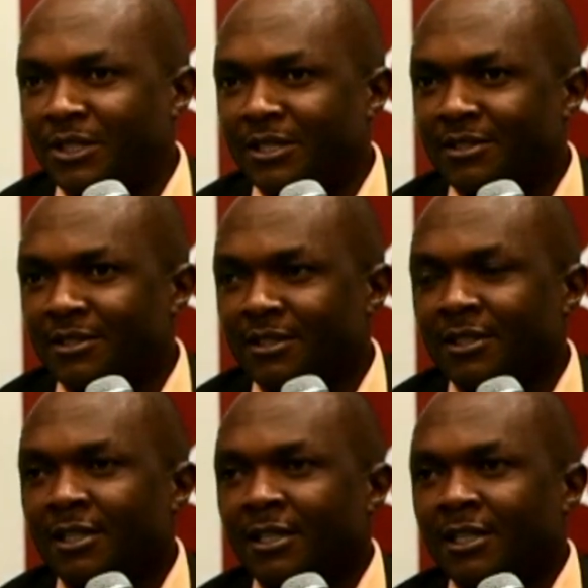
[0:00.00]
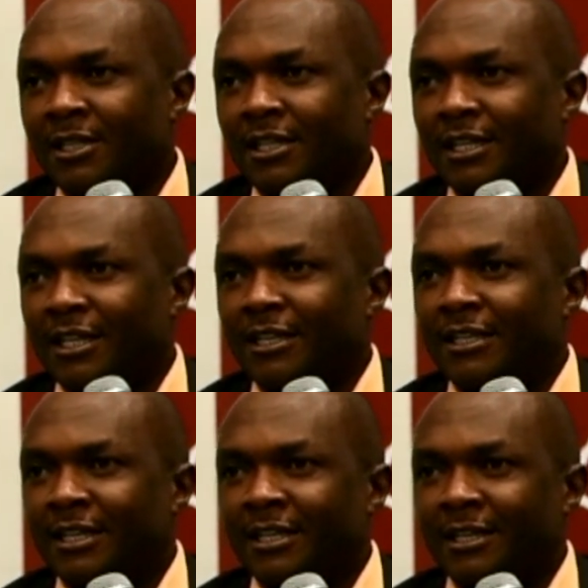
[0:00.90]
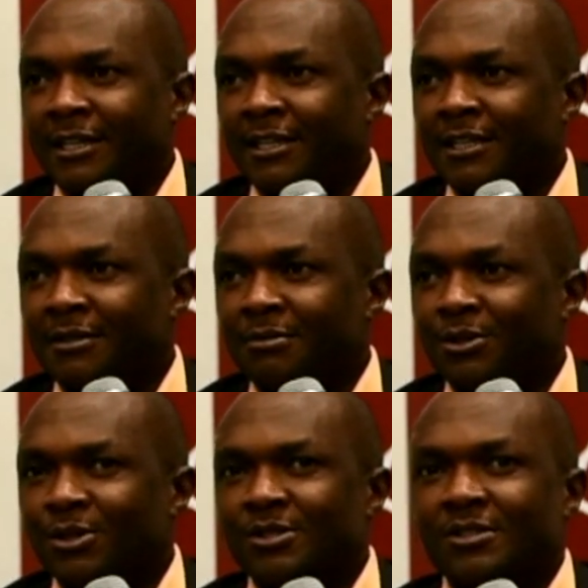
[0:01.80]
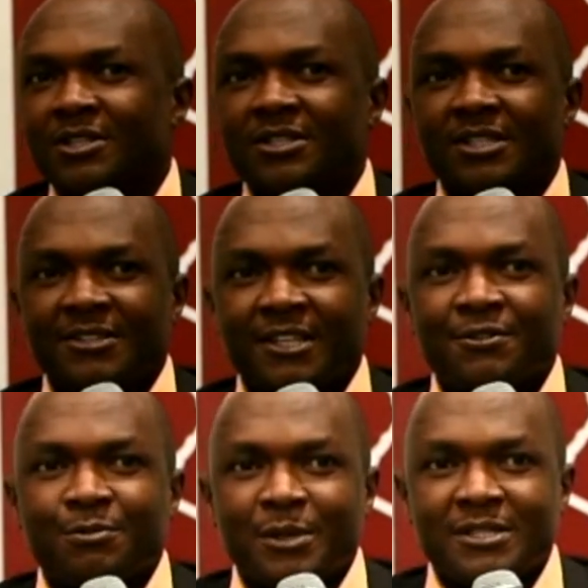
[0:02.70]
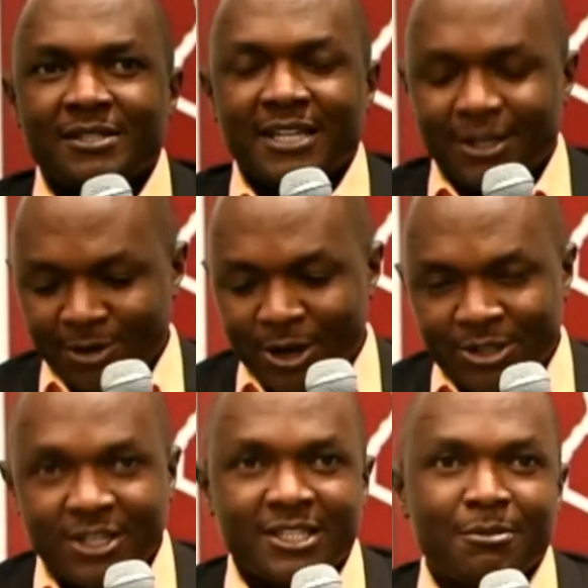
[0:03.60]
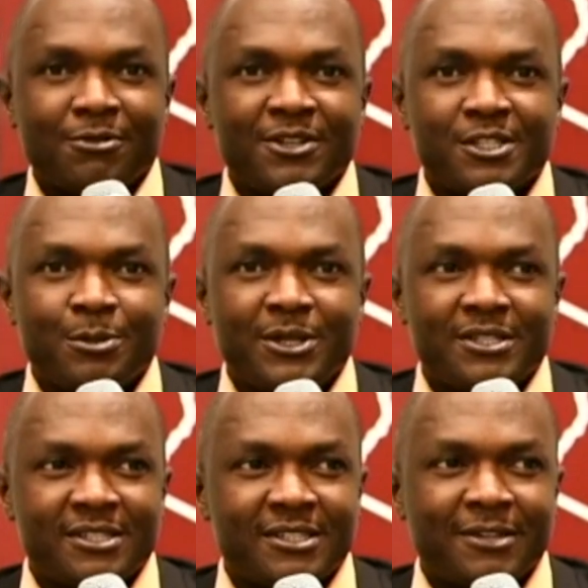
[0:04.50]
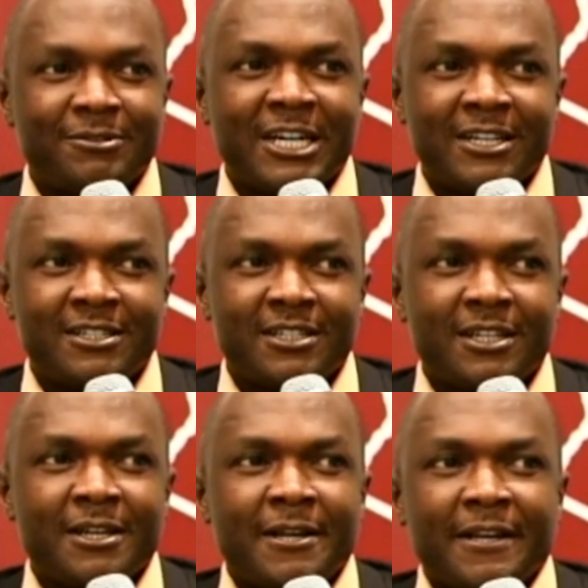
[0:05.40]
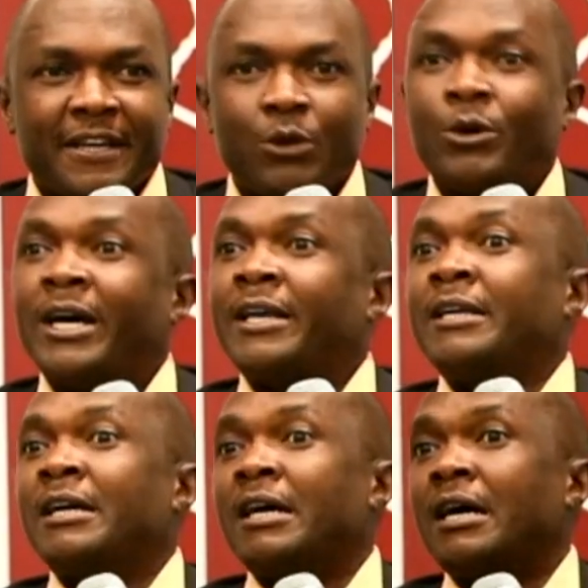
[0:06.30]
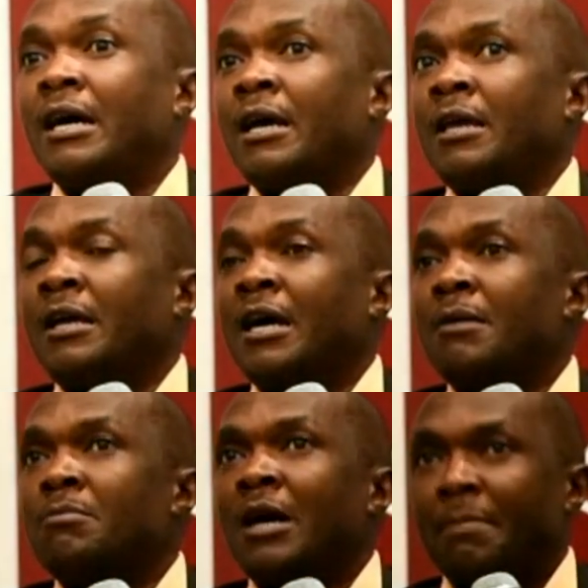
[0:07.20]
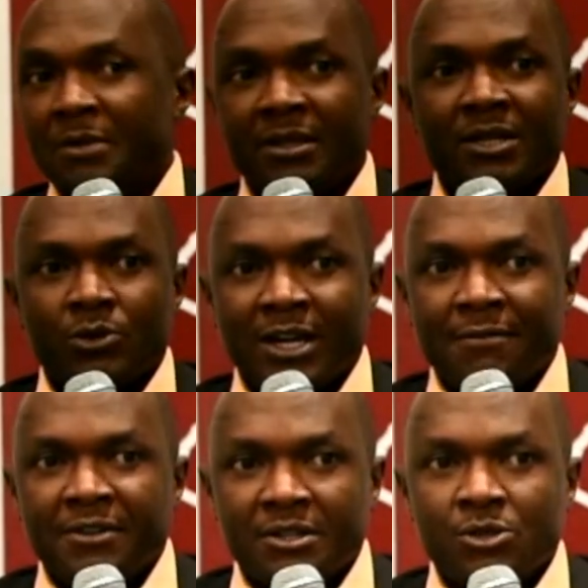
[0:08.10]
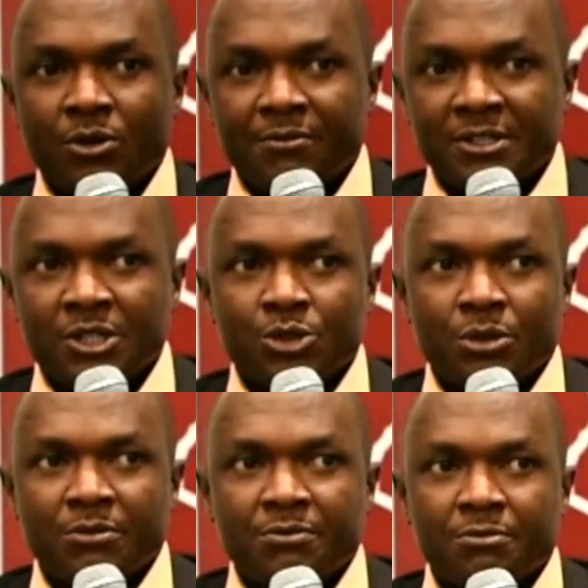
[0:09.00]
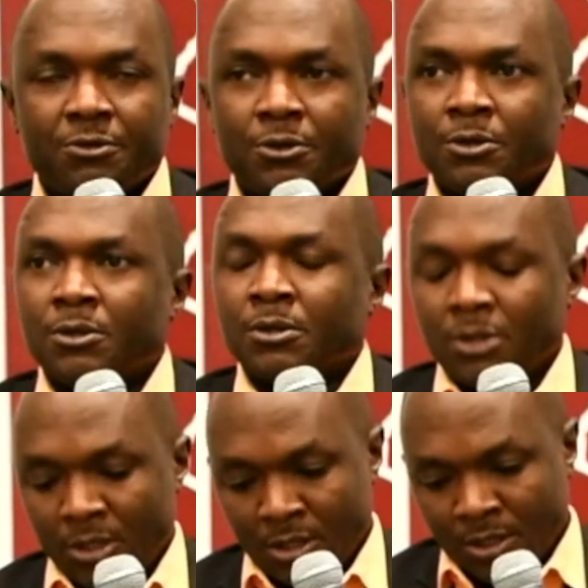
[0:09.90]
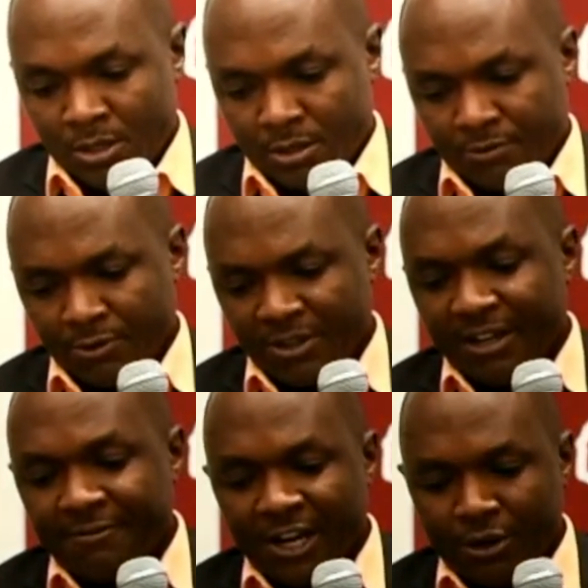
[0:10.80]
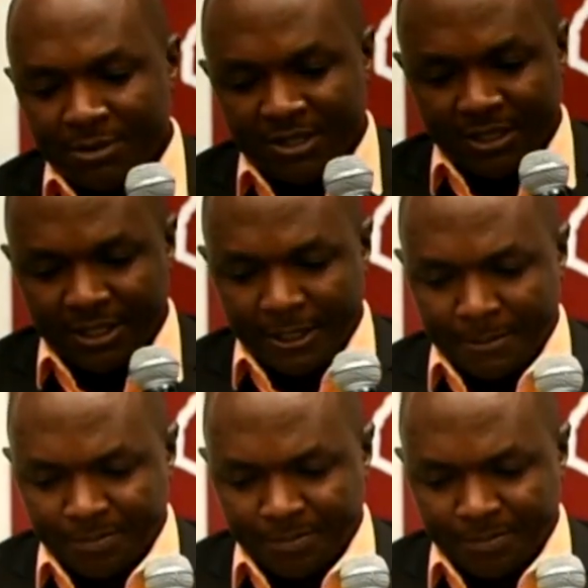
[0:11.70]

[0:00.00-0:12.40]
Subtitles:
things, and because this is a safe space, I'll share some of the experiences I've had and why I am happy that we're having this conversation for the environment sector.